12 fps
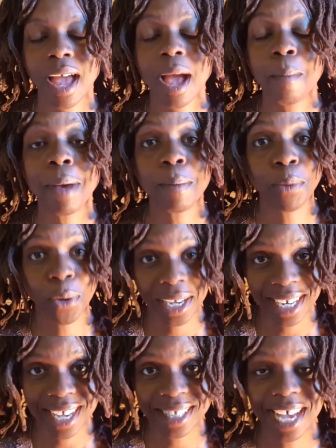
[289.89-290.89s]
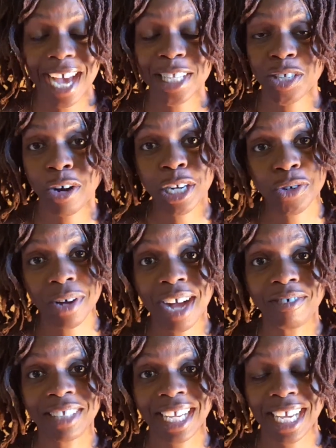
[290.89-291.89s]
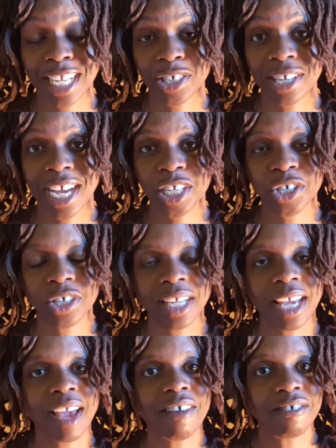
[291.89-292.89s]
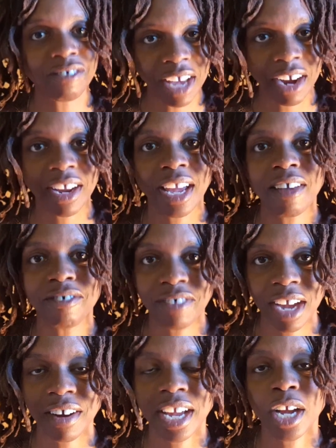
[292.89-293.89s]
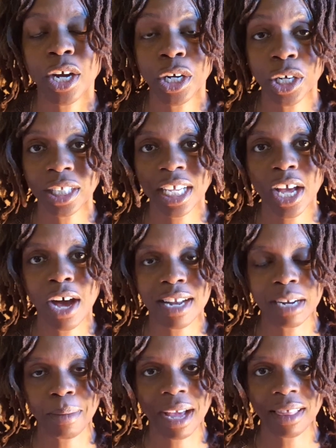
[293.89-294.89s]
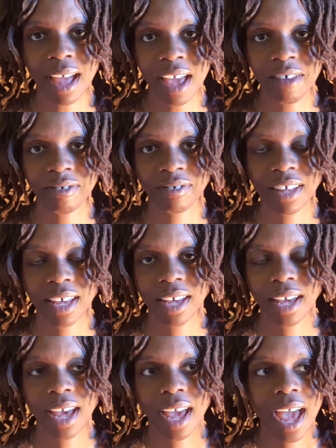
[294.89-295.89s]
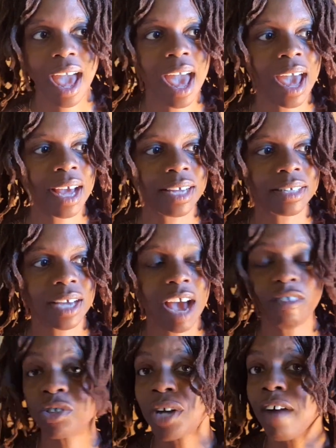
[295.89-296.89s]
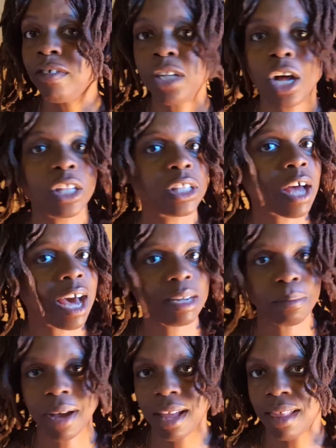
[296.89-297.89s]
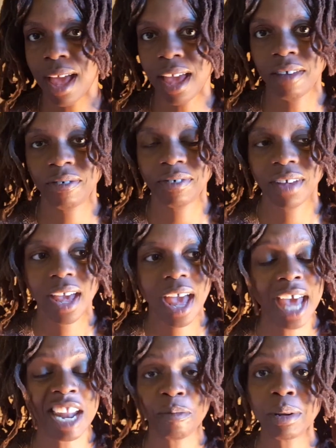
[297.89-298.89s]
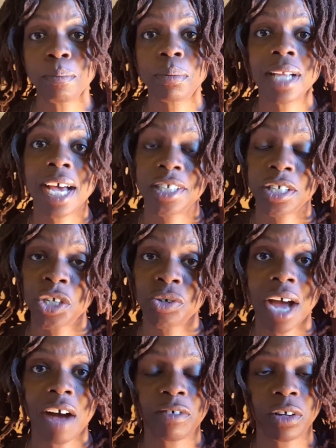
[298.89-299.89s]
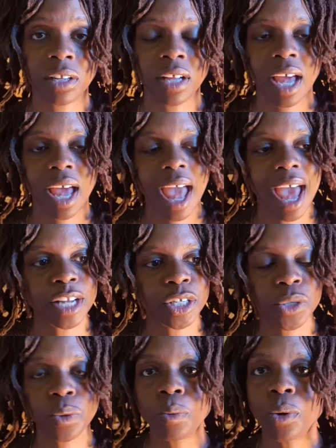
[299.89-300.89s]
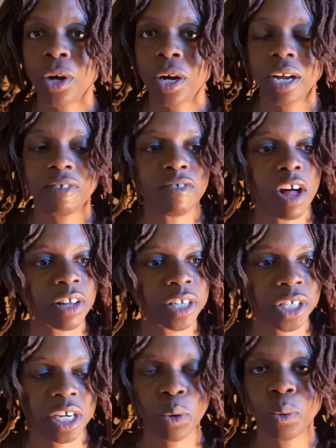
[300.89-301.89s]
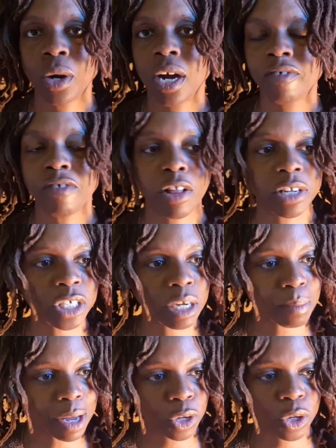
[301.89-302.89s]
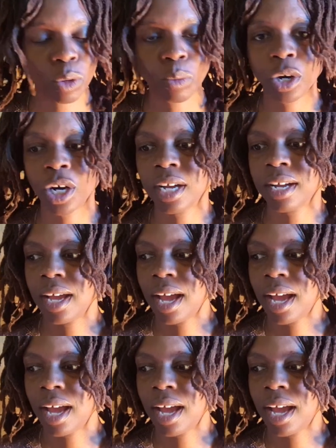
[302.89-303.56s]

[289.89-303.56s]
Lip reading: My point is, I started traveling internationally very, very early on in my life. And I've traveled a lot in my life. And I've been blessed to travel and do work, volunteer medical work,